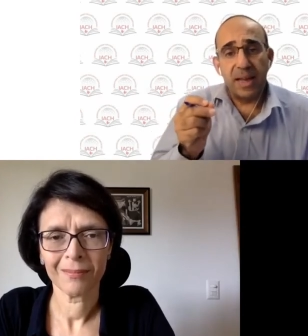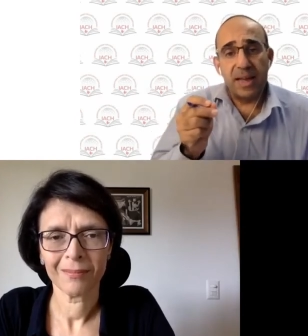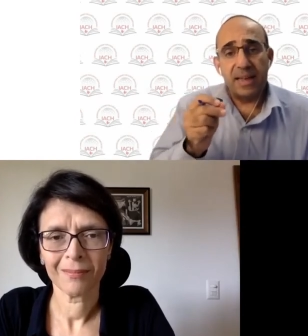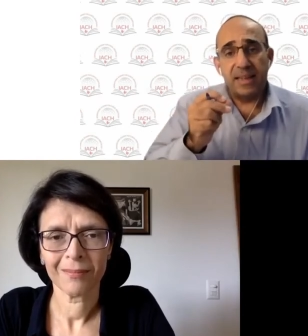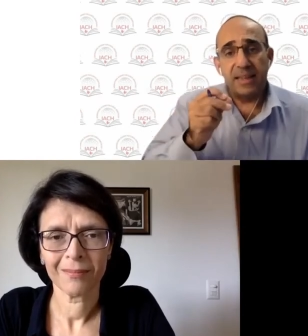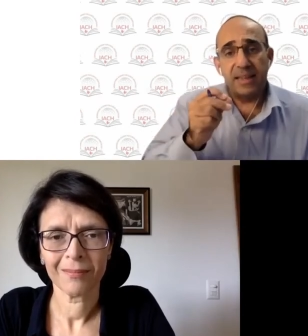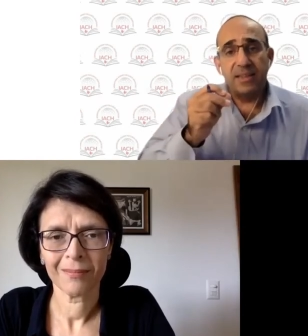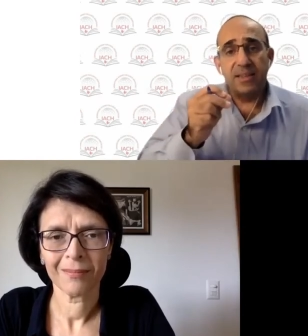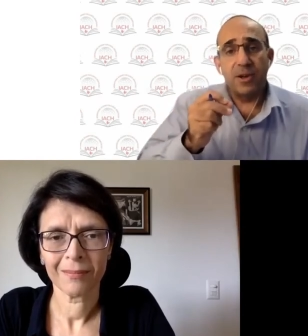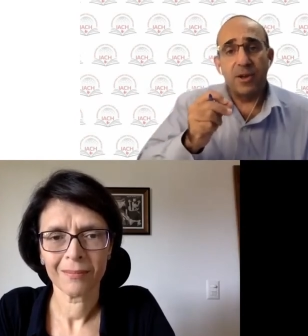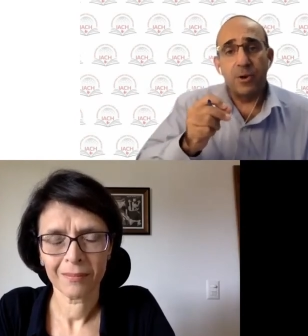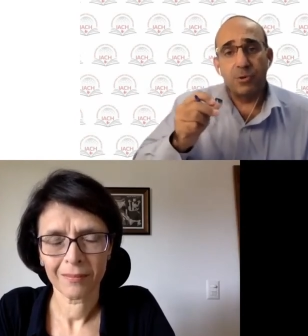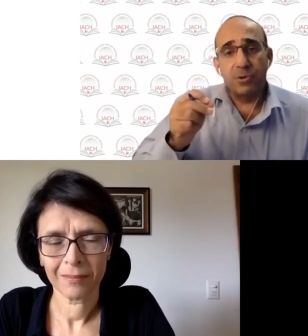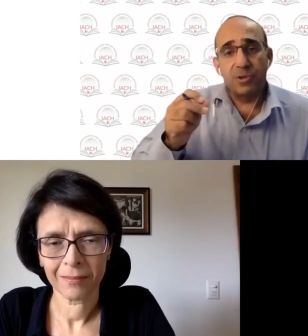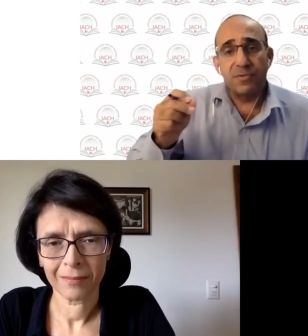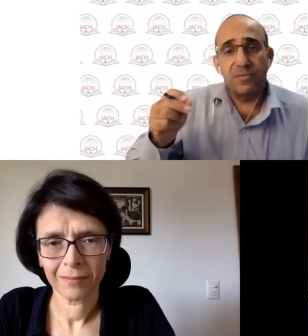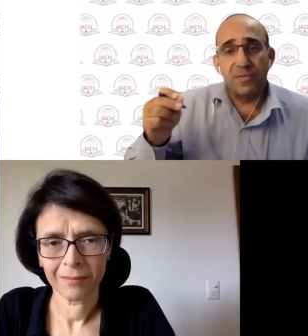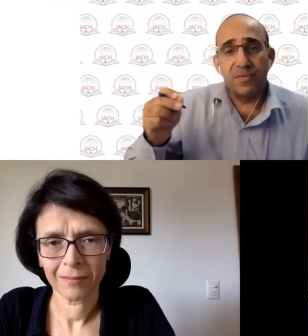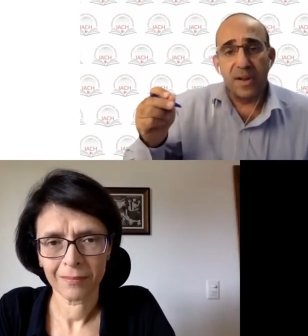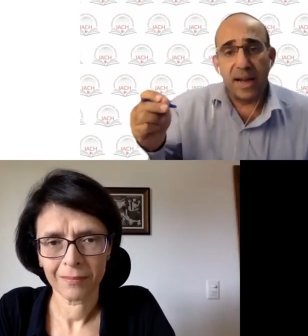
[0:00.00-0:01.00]
Speaker 1: any
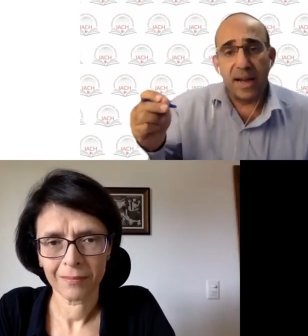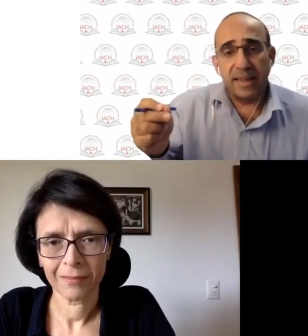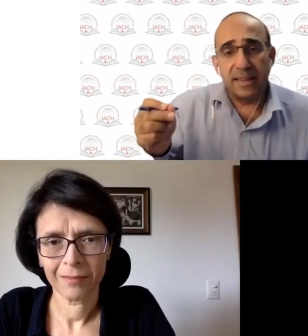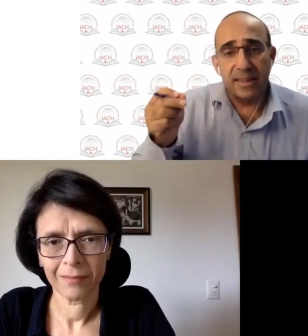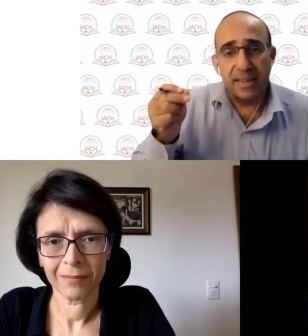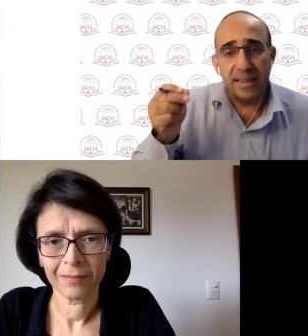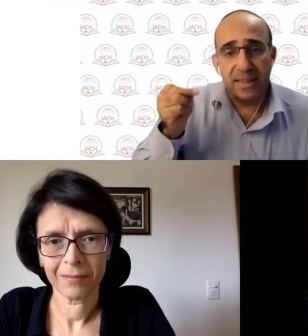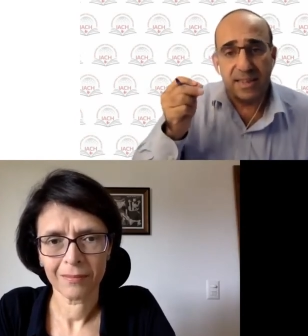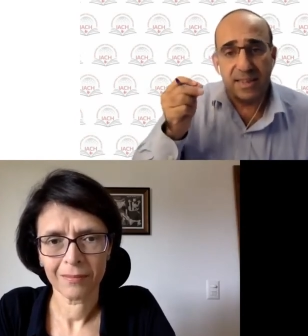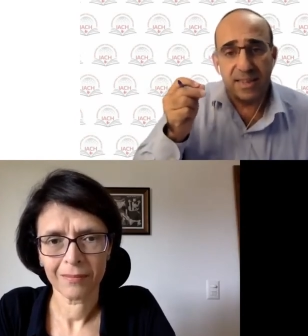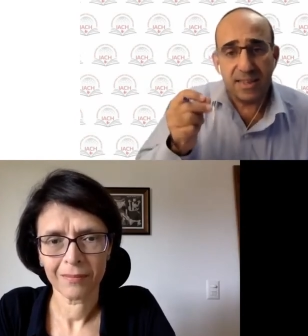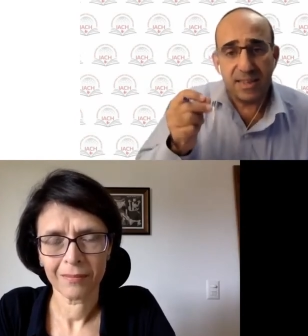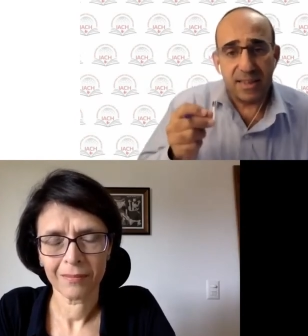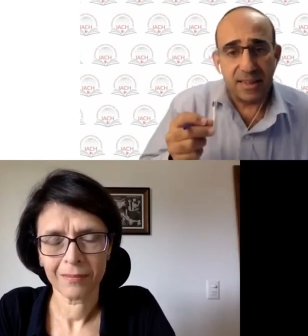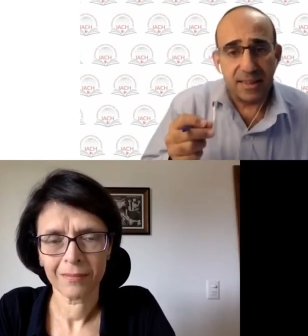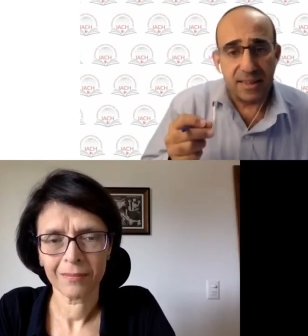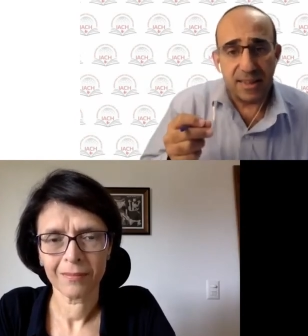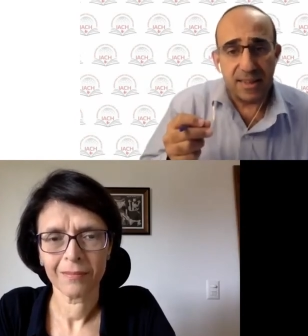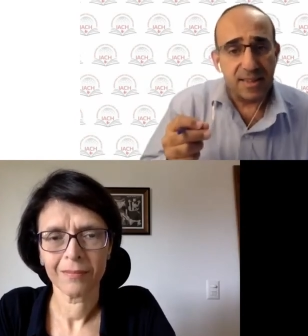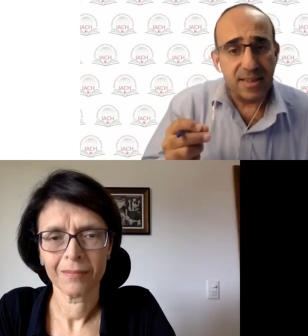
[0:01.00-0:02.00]
dose finding
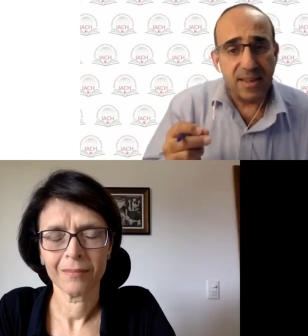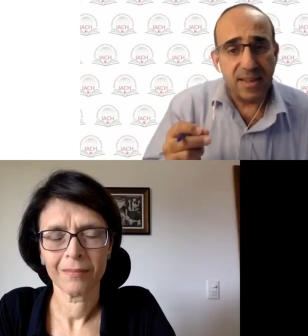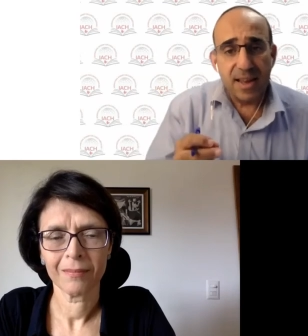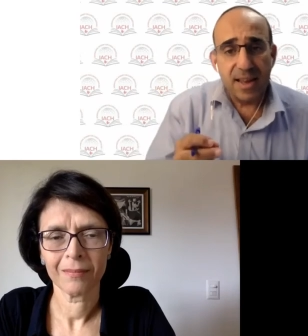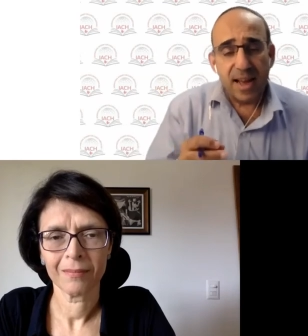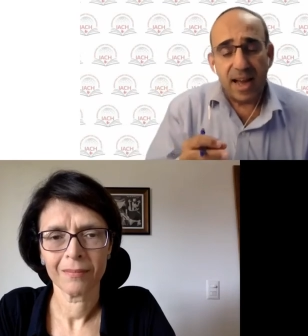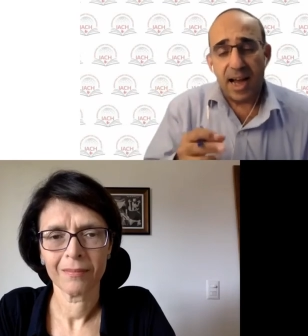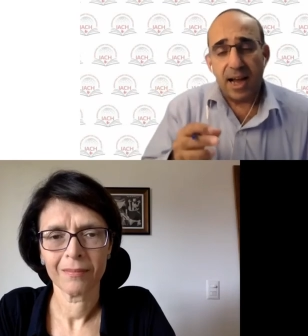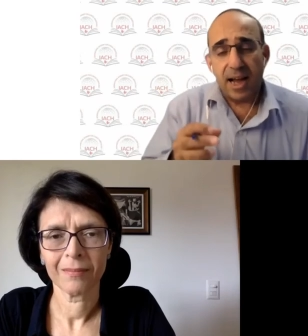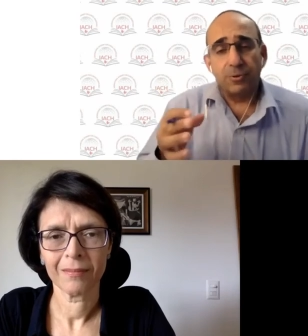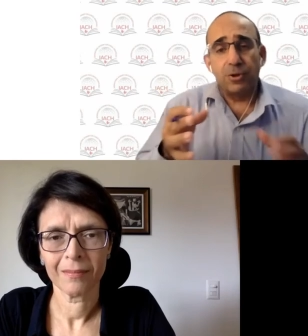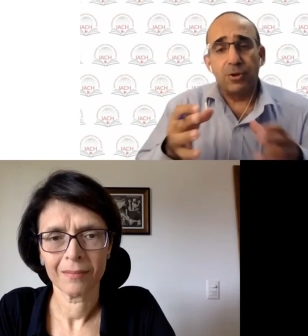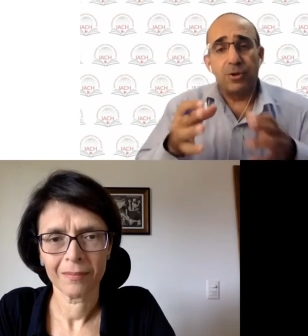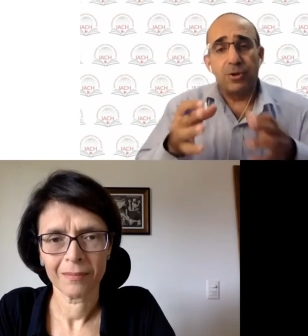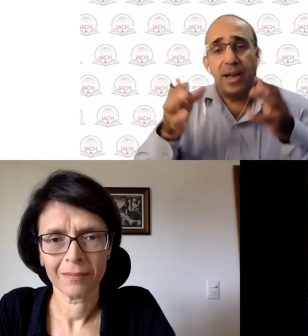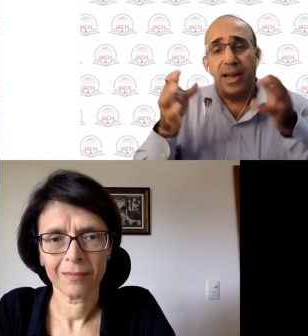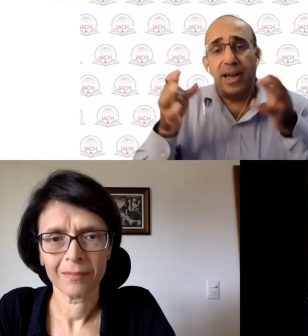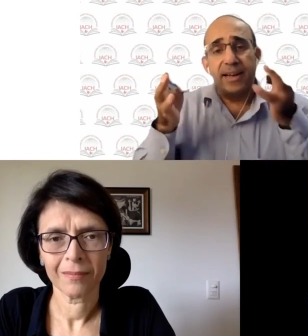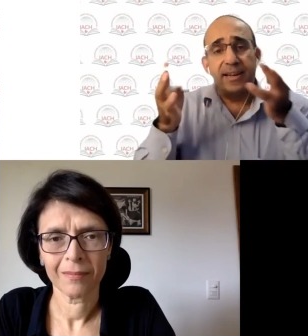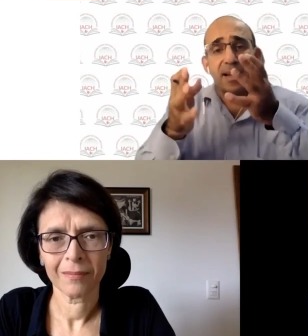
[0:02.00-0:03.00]
studies. How did
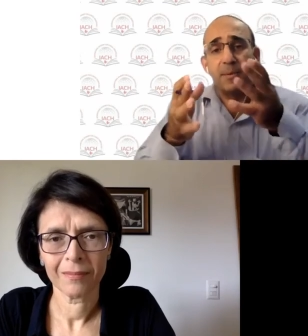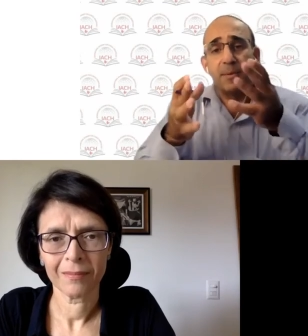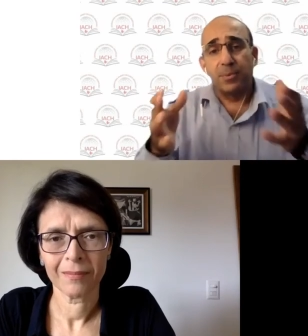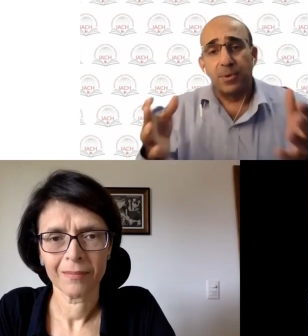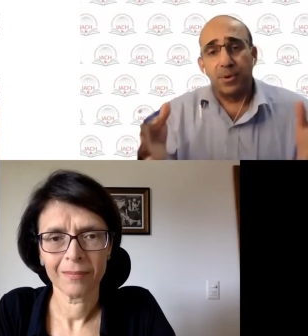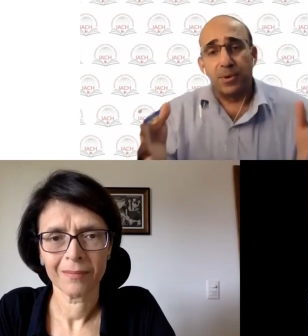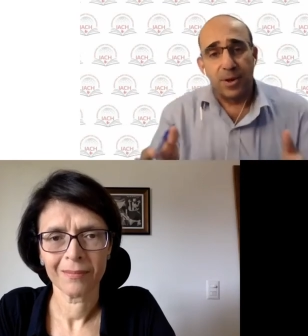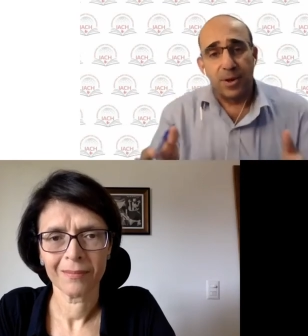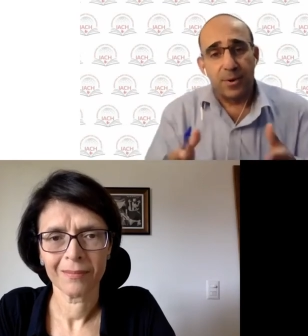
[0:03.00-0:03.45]
you end up, you